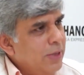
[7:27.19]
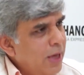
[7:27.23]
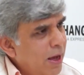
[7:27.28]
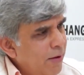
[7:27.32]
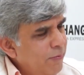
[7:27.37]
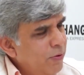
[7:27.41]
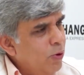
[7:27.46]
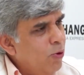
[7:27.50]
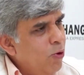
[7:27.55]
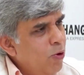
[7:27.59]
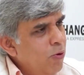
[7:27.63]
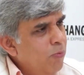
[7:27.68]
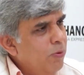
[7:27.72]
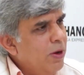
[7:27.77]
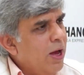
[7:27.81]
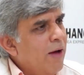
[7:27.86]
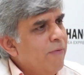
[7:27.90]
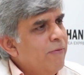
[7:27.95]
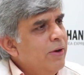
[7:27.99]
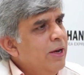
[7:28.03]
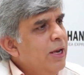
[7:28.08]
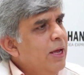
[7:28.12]
They have their own
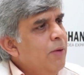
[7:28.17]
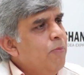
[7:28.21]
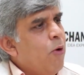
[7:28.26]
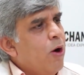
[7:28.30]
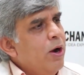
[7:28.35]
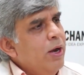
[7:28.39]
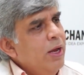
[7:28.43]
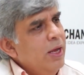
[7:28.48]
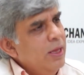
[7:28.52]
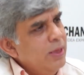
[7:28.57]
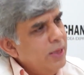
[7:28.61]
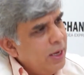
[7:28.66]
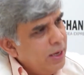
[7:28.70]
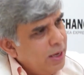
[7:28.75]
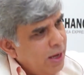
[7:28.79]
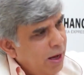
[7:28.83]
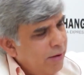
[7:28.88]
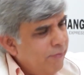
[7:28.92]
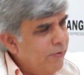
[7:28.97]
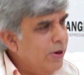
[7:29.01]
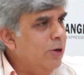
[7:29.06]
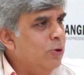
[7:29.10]
governing body and they're
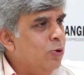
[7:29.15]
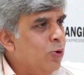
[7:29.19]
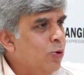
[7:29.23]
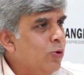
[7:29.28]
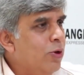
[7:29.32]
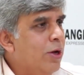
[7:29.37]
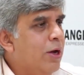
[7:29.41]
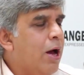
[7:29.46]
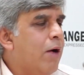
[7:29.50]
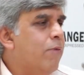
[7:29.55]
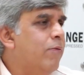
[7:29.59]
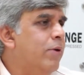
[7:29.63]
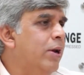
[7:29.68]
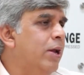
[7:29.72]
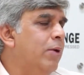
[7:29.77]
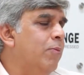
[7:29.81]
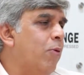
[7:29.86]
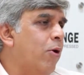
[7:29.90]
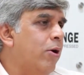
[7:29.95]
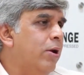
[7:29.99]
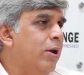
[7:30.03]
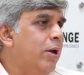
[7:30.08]
governed through the
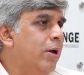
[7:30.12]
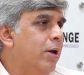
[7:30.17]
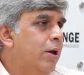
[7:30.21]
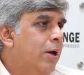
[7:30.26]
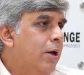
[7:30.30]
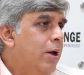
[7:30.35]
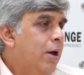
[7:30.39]
governing body.